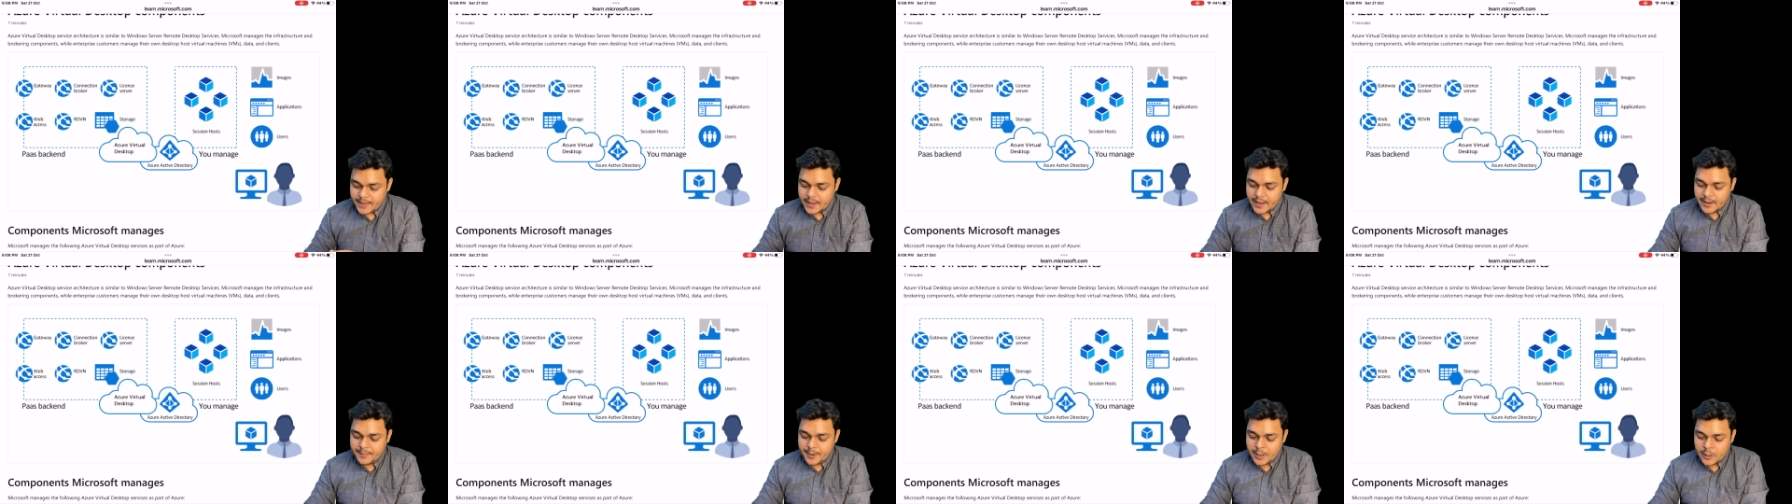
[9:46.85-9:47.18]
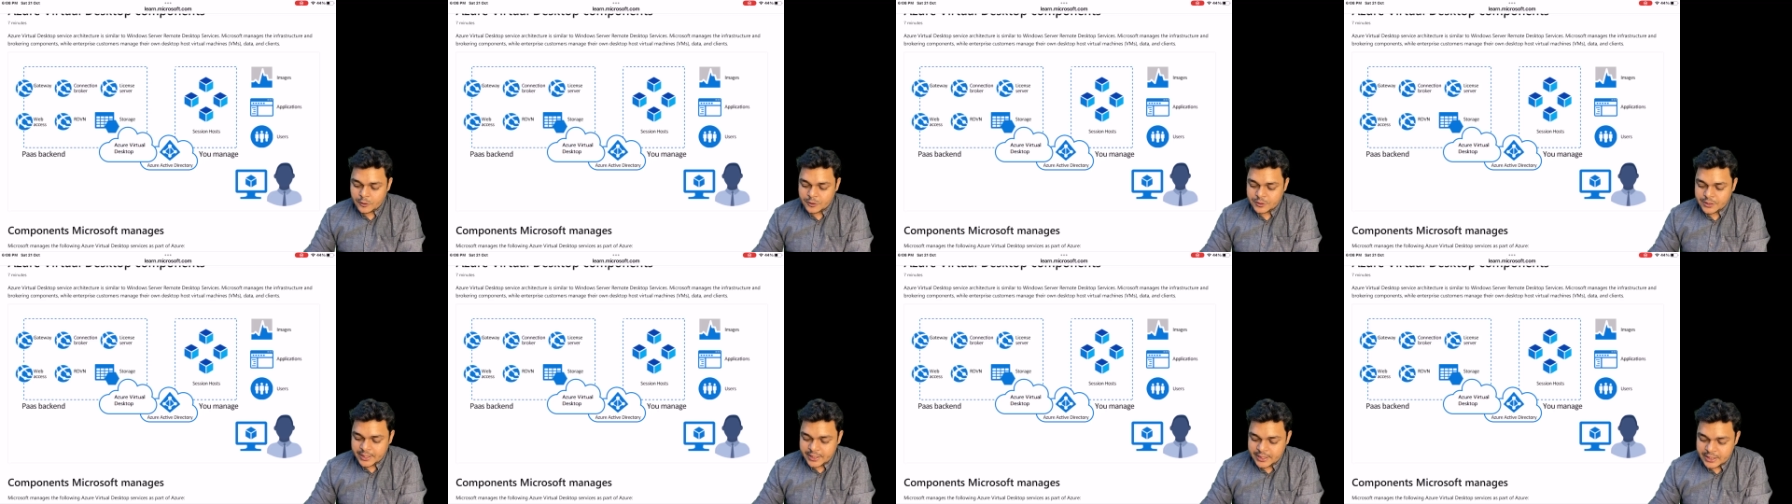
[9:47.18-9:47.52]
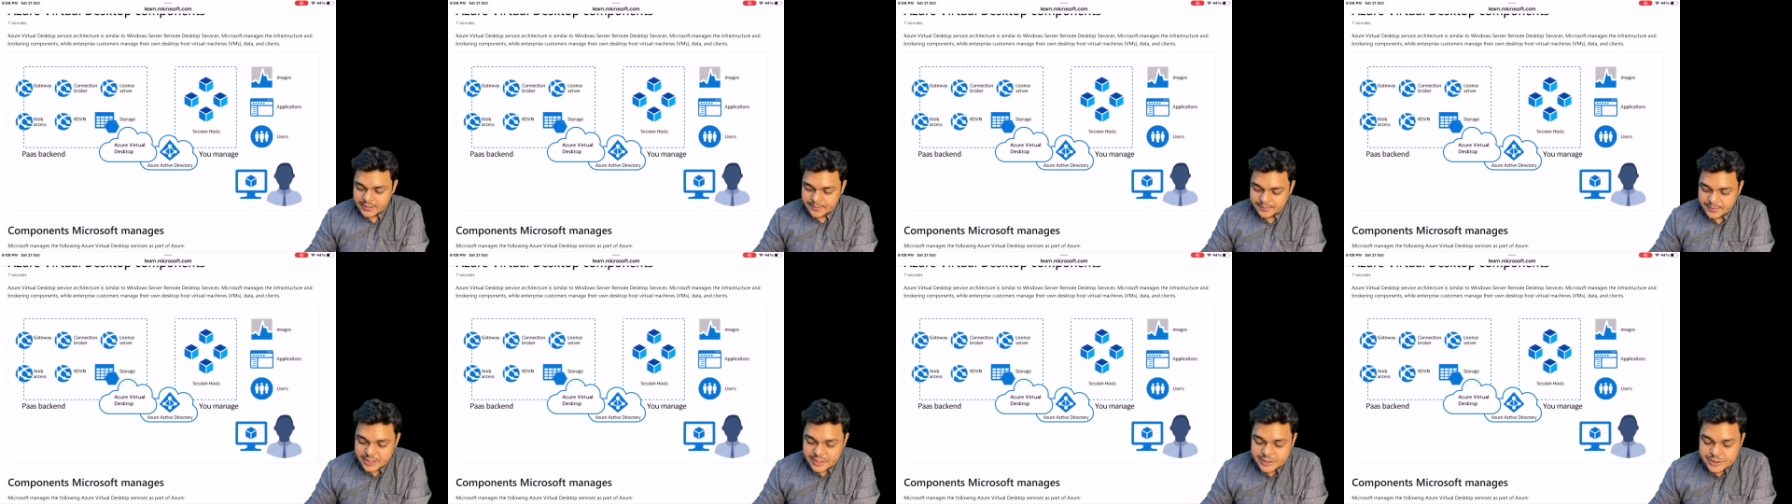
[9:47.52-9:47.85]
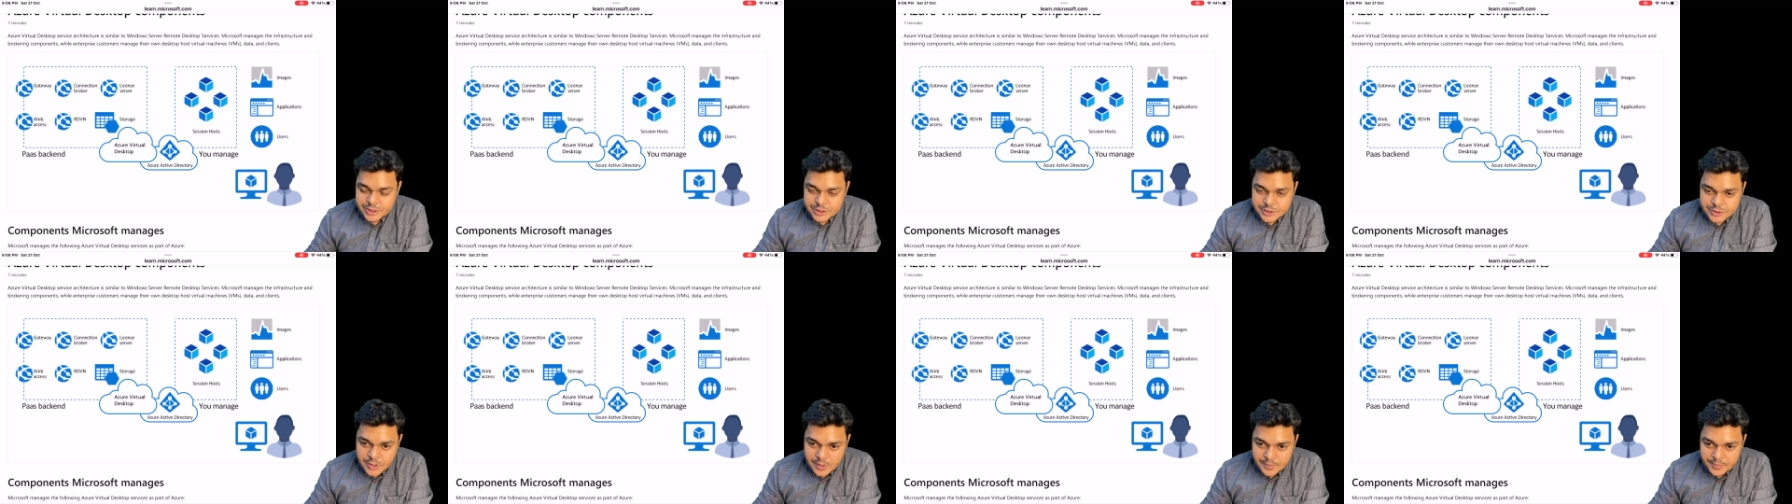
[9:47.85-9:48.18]
About the
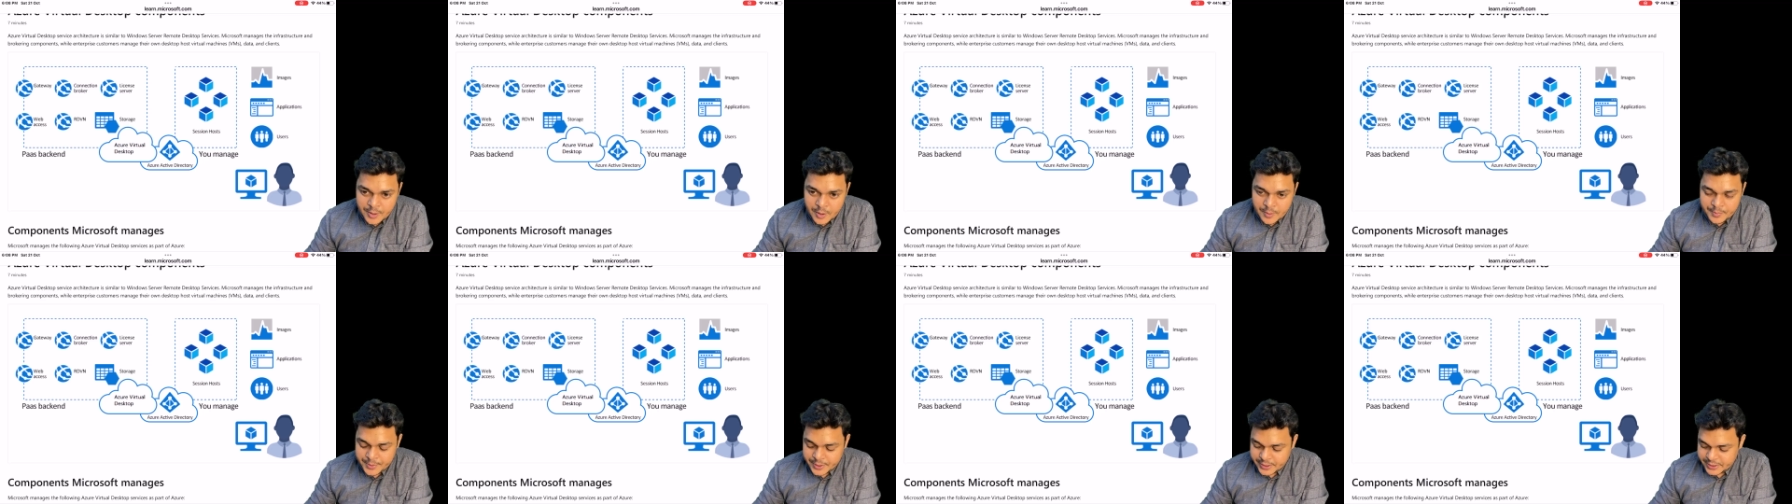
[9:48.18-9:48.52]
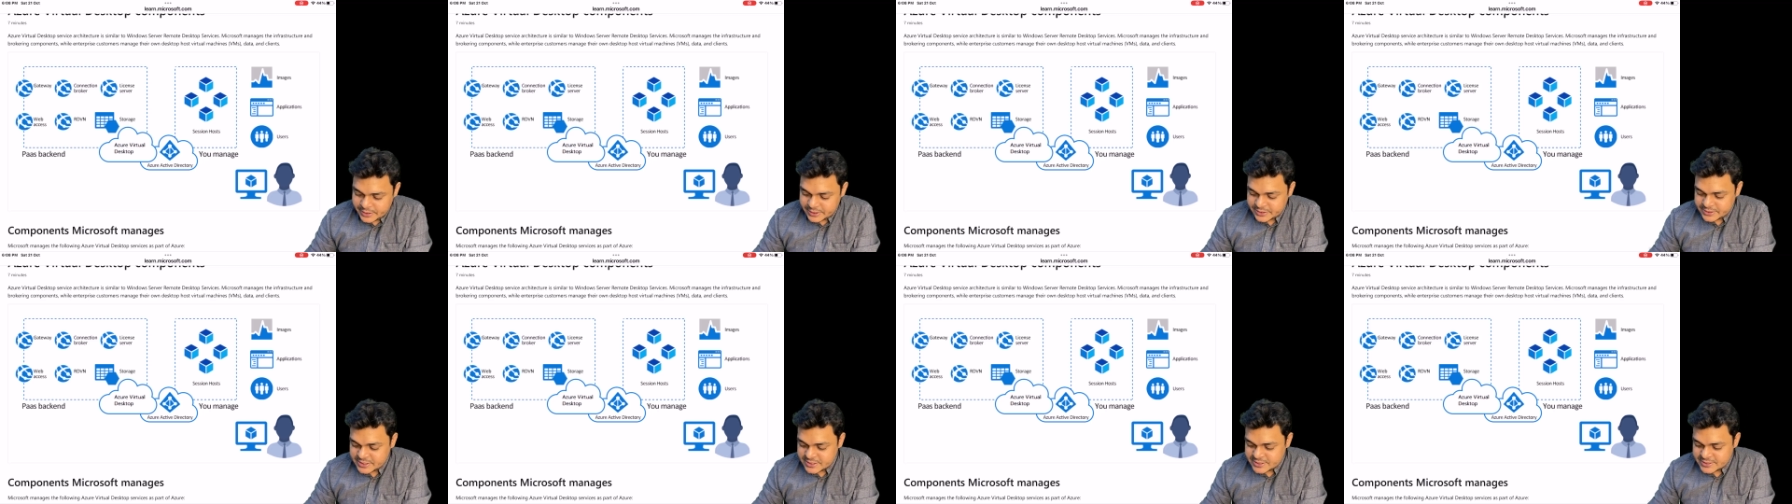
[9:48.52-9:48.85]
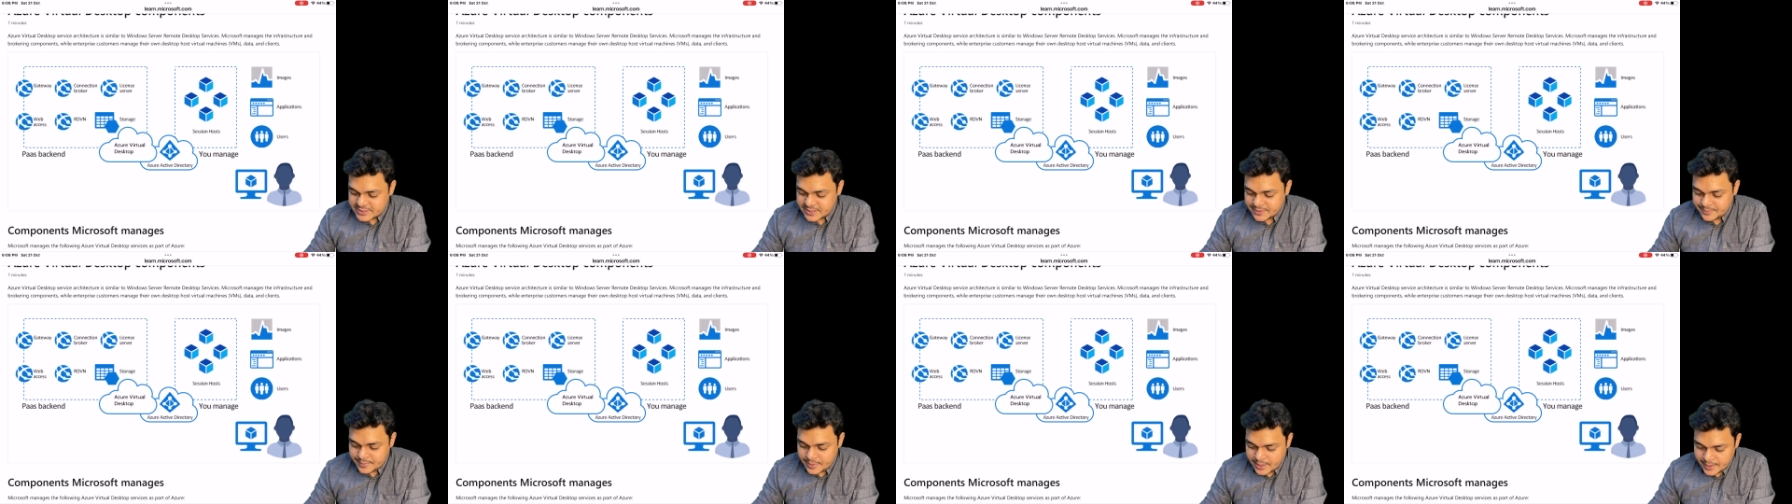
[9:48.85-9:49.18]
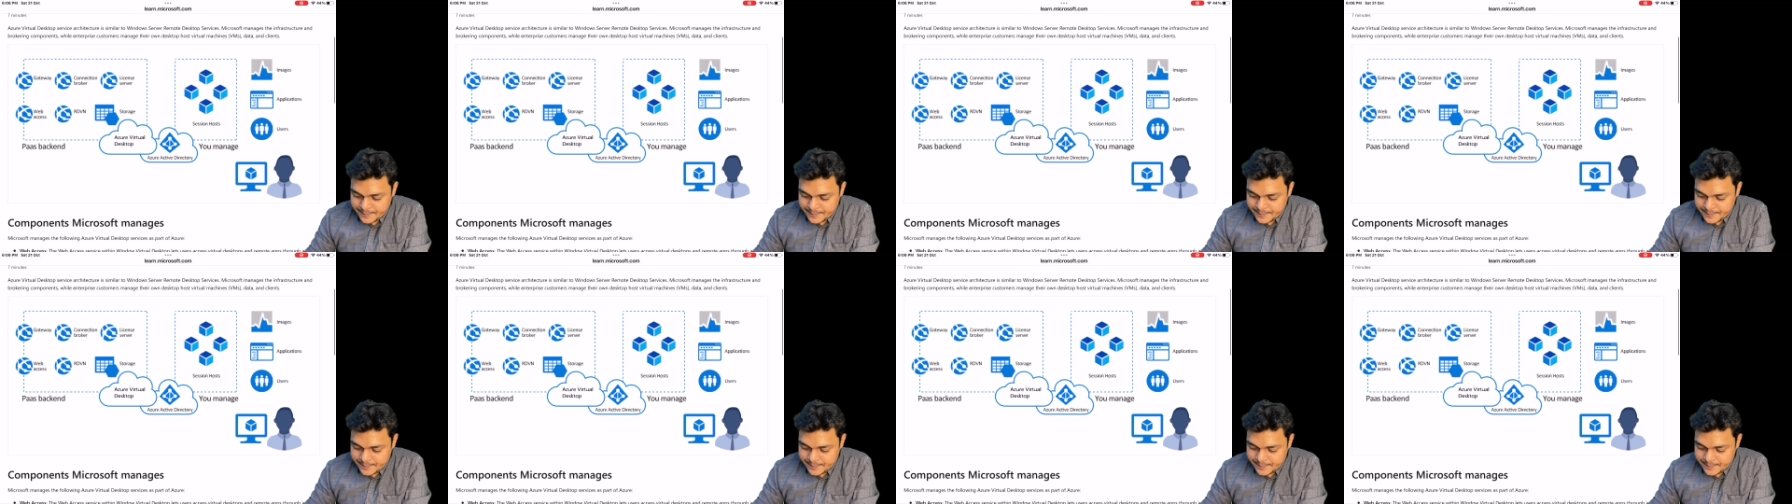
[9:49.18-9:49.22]
images of operating system,